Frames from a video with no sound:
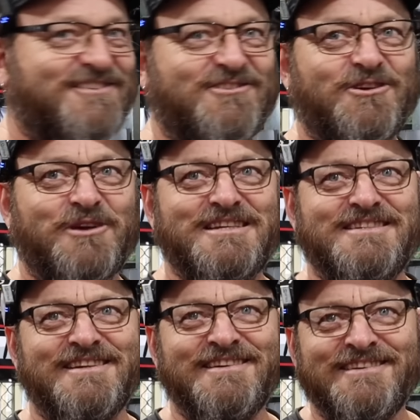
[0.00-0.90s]
it's too
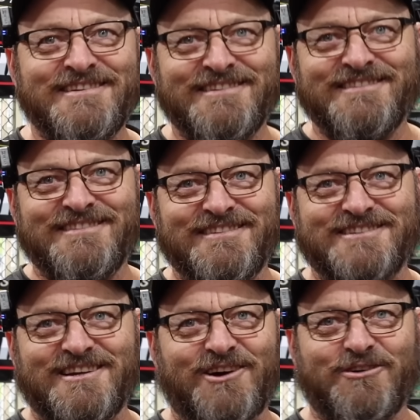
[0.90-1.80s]
easy.
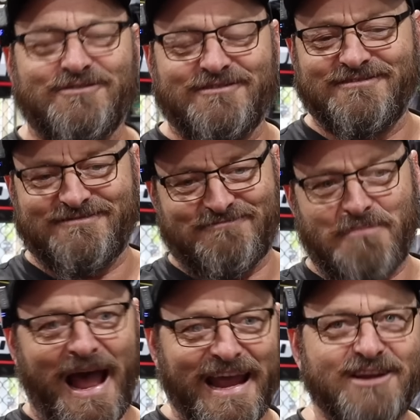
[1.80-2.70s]
There's a whole
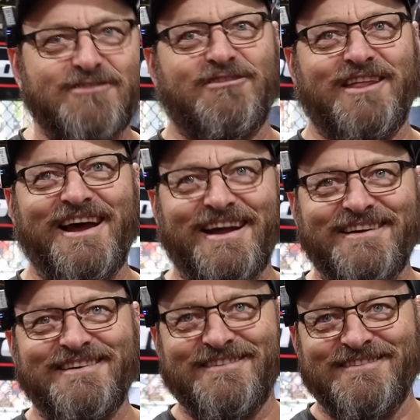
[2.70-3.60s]
page for that.